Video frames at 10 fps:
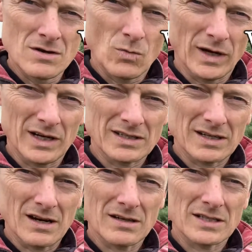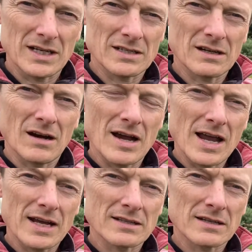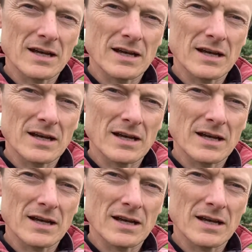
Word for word: When I started, I had